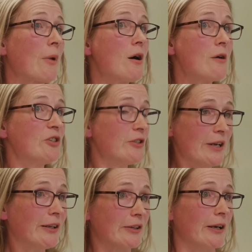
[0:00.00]
Um, she's
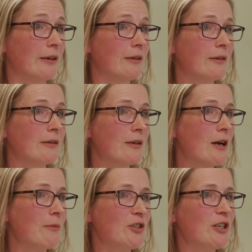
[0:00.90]
nailed it
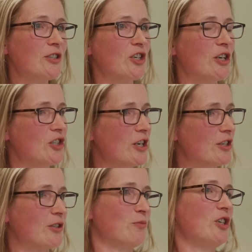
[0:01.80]
um, she's she
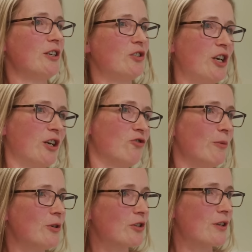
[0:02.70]
she's she she
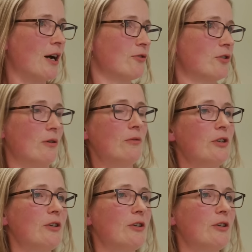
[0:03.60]
contributes to the household.